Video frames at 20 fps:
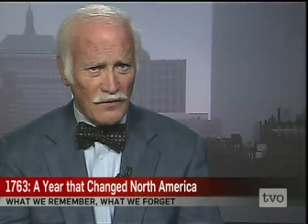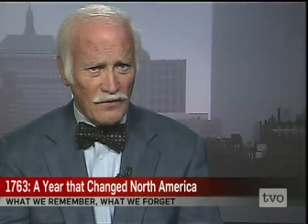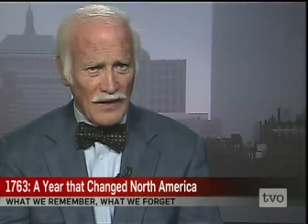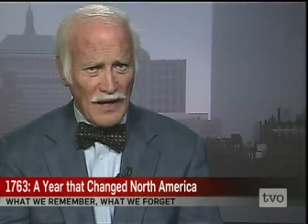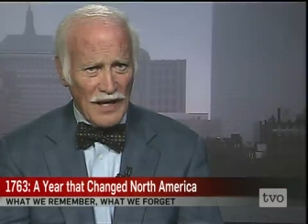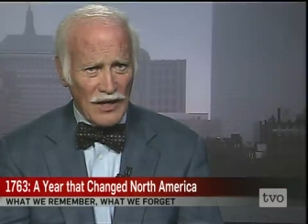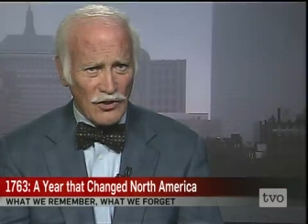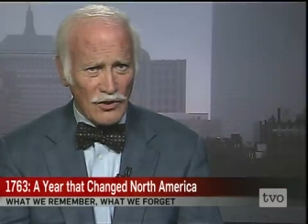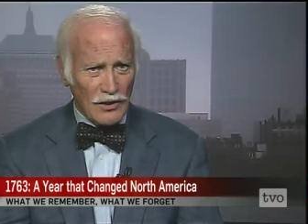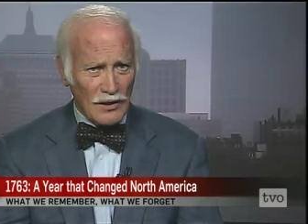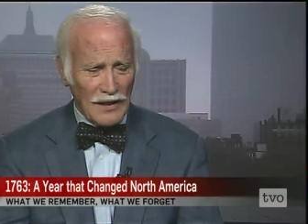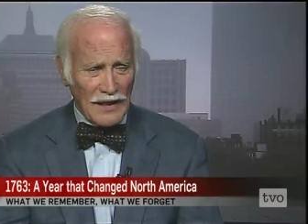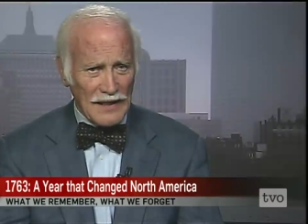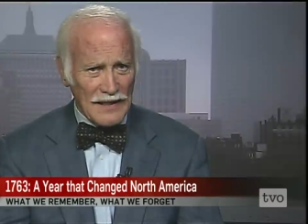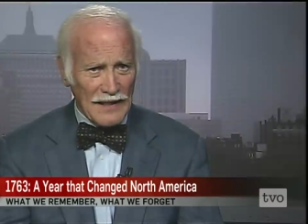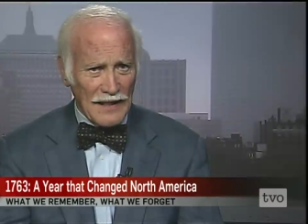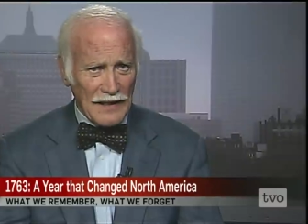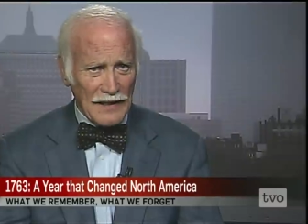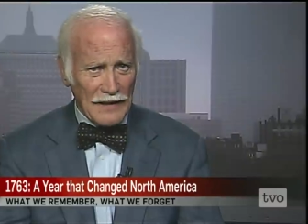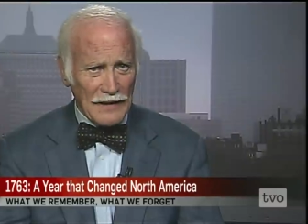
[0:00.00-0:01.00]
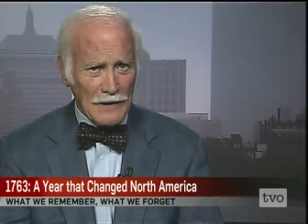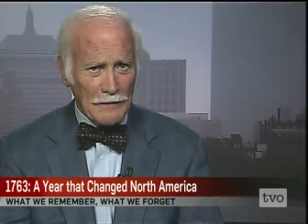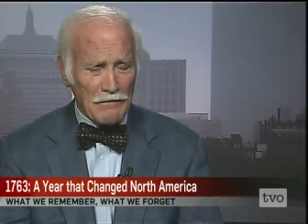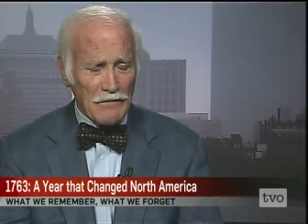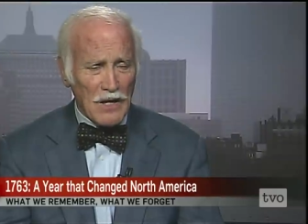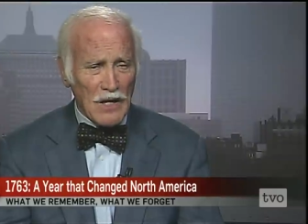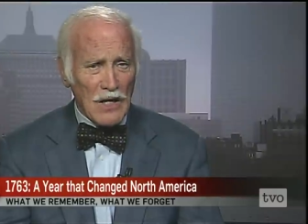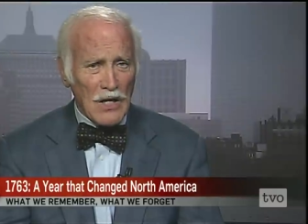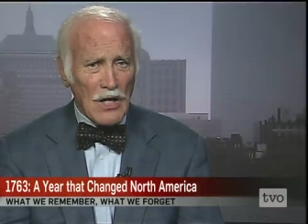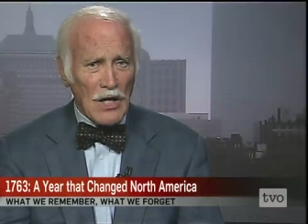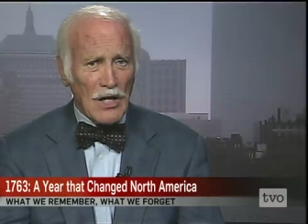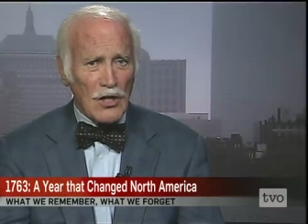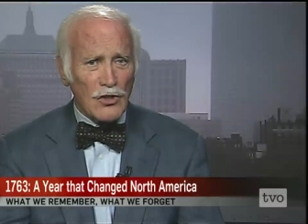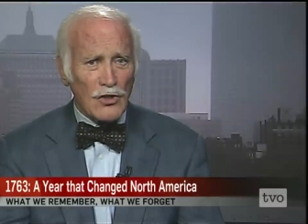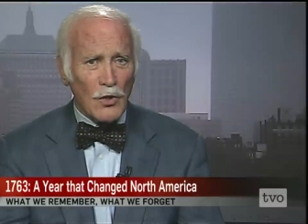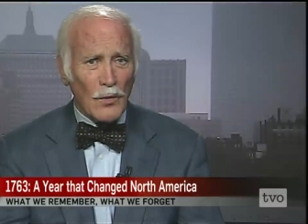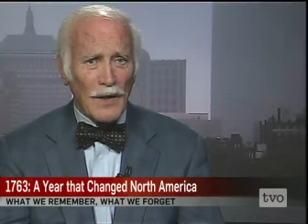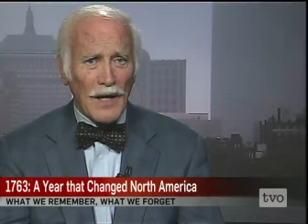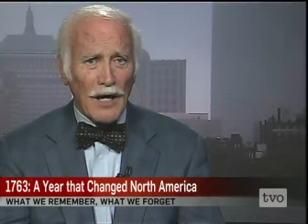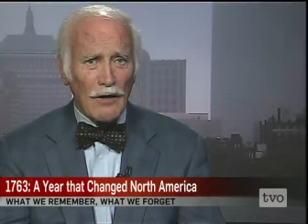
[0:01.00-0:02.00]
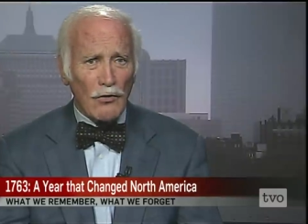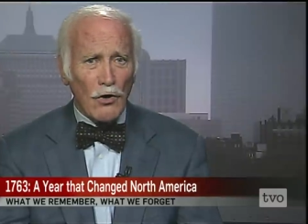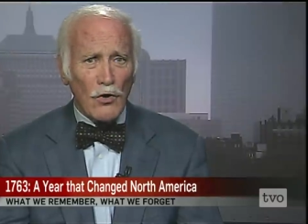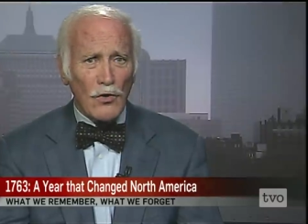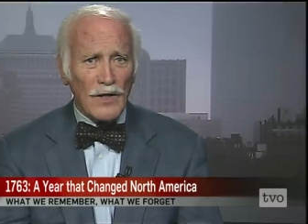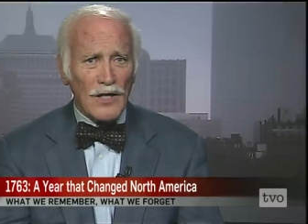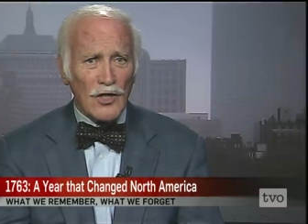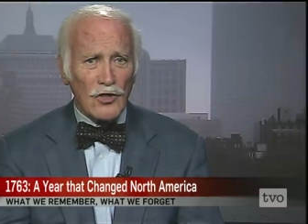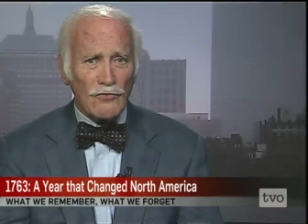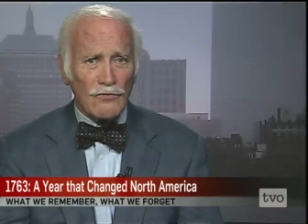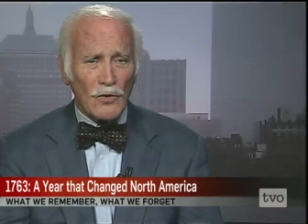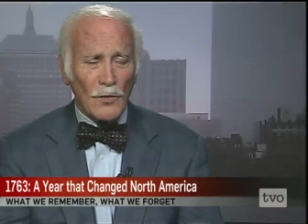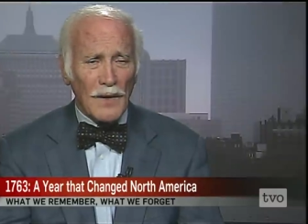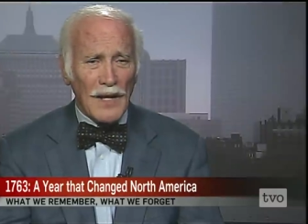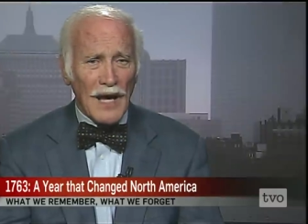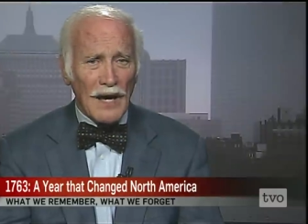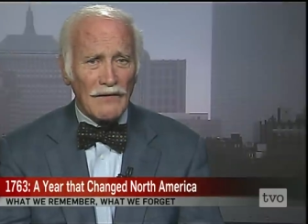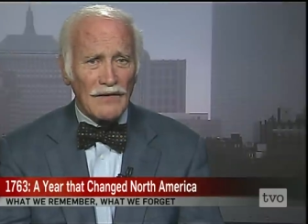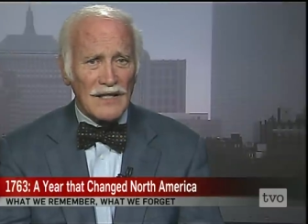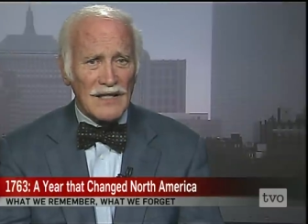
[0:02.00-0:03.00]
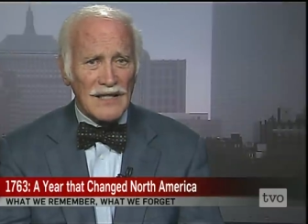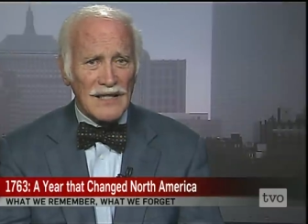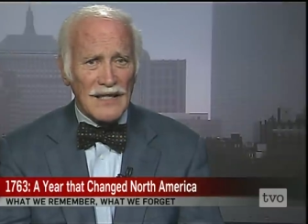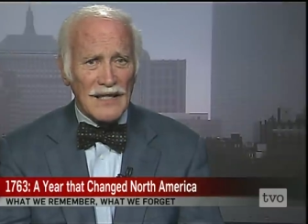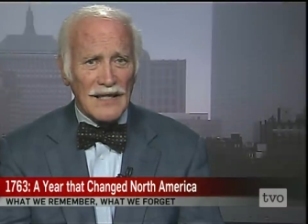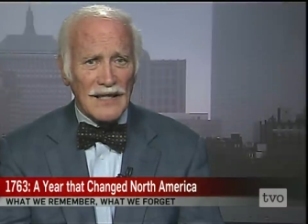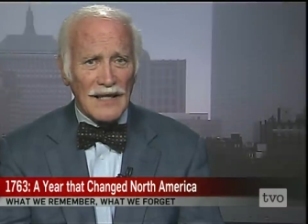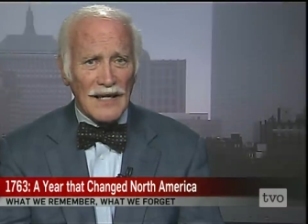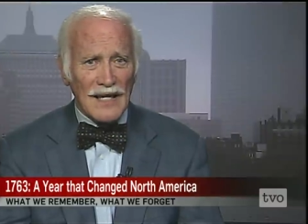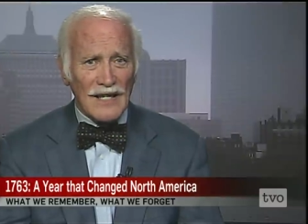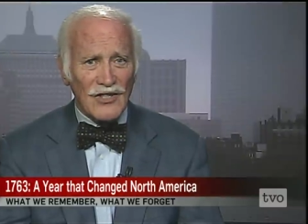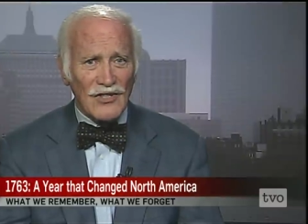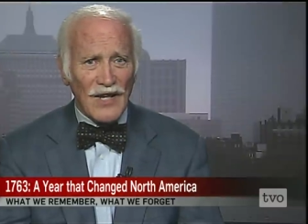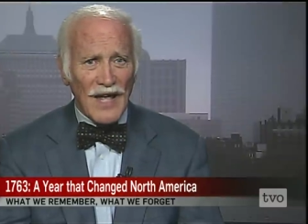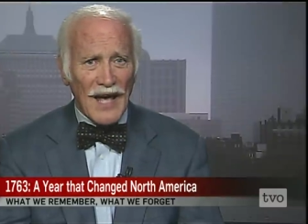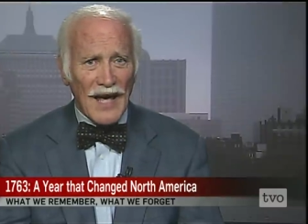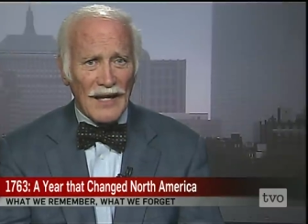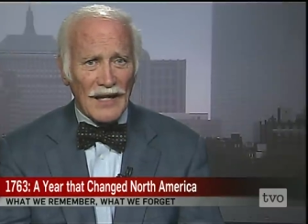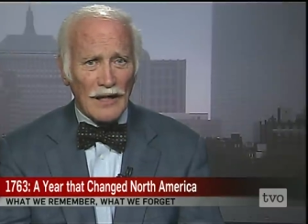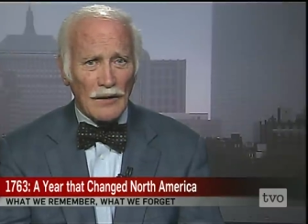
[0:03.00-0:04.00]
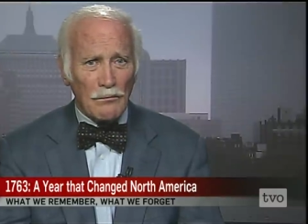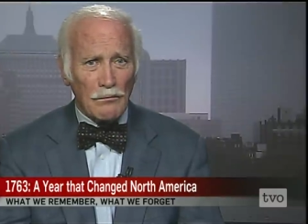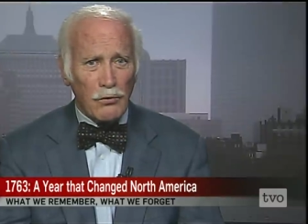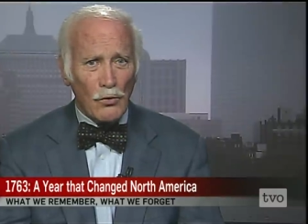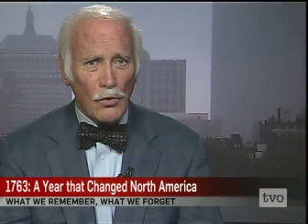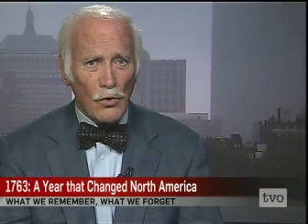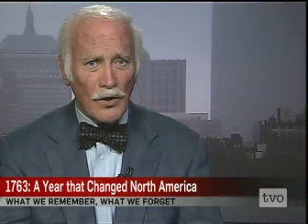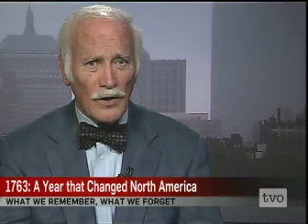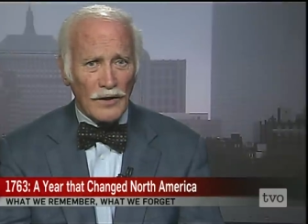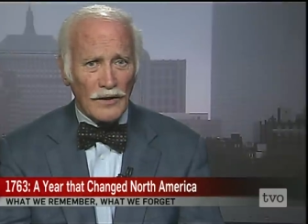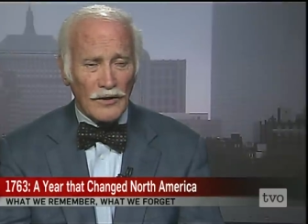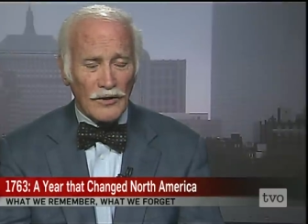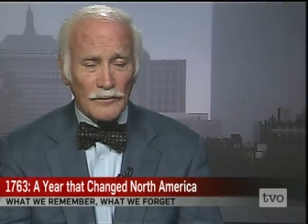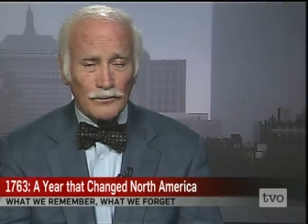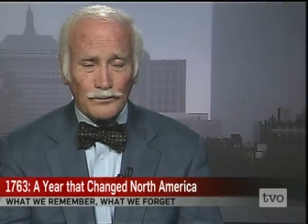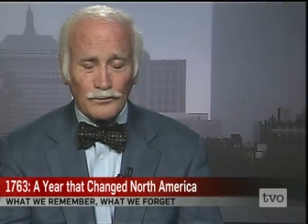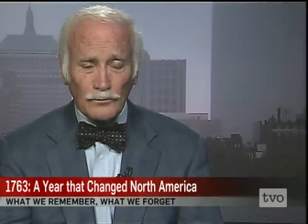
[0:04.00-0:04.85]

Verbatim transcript: of national identity. And so in our own history, we haven't seen it as that important.